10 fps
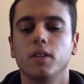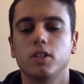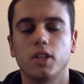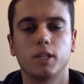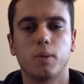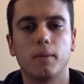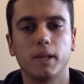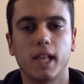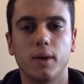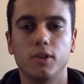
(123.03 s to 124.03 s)
So that's
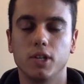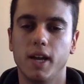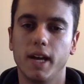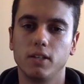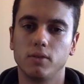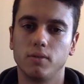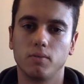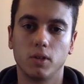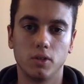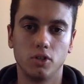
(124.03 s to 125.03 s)
public language, and as
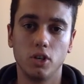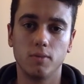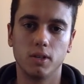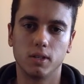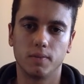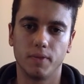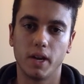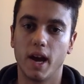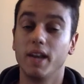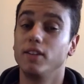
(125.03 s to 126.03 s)
consumers that
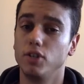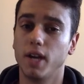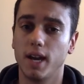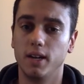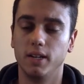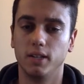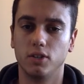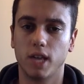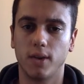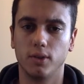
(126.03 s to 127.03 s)
aren't educated in
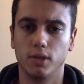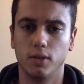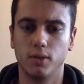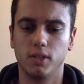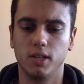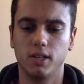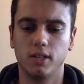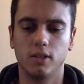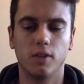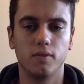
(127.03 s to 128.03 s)
English language or linguistics,
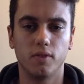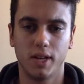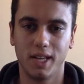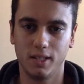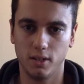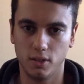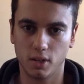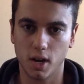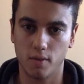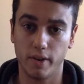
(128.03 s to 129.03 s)
it's often very easy to
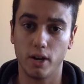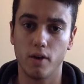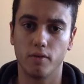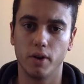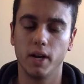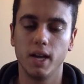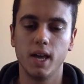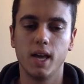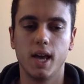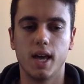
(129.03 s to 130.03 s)
just kind of read over it
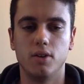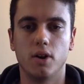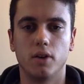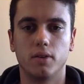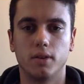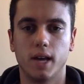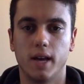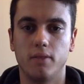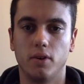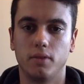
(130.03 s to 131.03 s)
and not
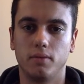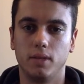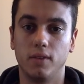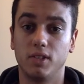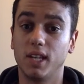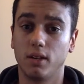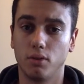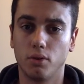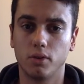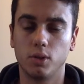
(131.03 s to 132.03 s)
give a
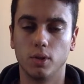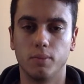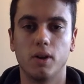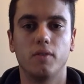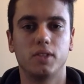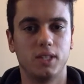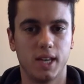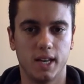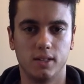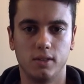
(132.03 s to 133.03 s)
second thought to it. But obviously,
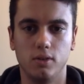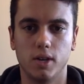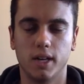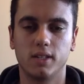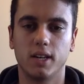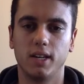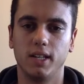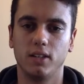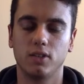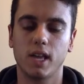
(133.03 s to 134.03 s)
as you guys studying
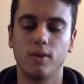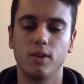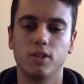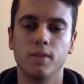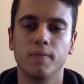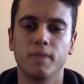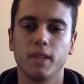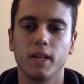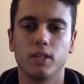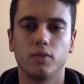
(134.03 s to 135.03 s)
English language,
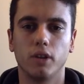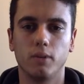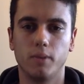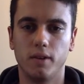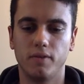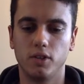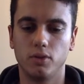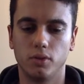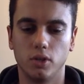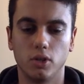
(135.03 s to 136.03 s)
it's incredibly
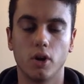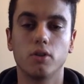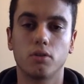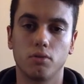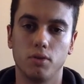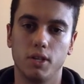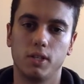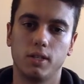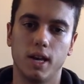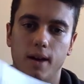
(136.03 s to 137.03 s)
beneficial to go through
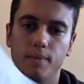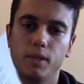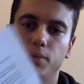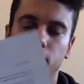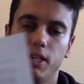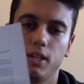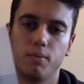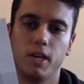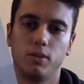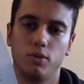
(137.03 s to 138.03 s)
this particular
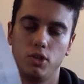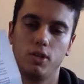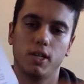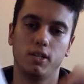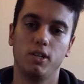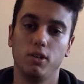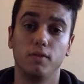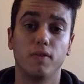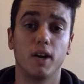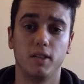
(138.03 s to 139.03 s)
piece, which, as I said, you
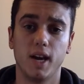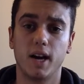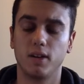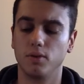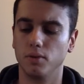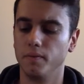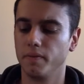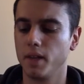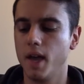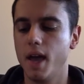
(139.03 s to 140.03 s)
can find in the article,
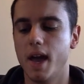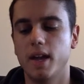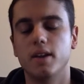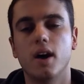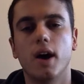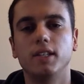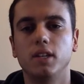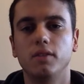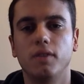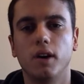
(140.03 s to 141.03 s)
and
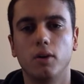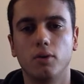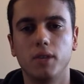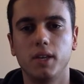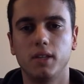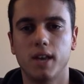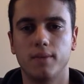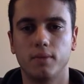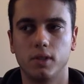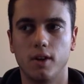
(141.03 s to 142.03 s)
identify all the
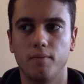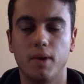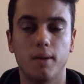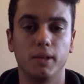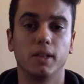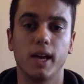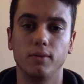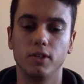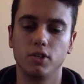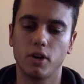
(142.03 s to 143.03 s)
examples of public
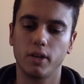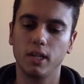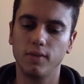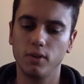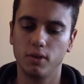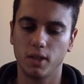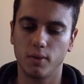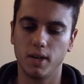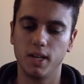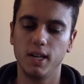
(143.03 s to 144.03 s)
language. So I can give you another
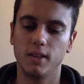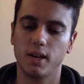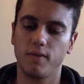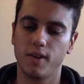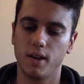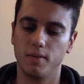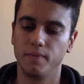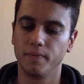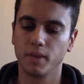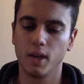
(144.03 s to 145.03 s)
one here that I found,
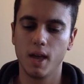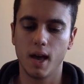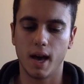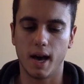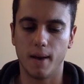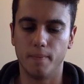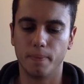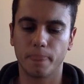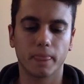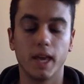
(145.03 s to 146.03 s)

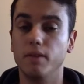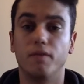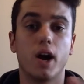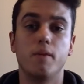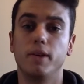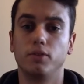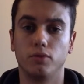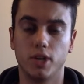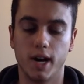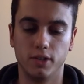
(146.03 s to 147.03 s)
environmental
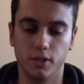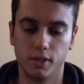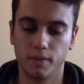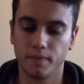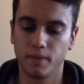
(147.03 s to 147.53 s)
charges.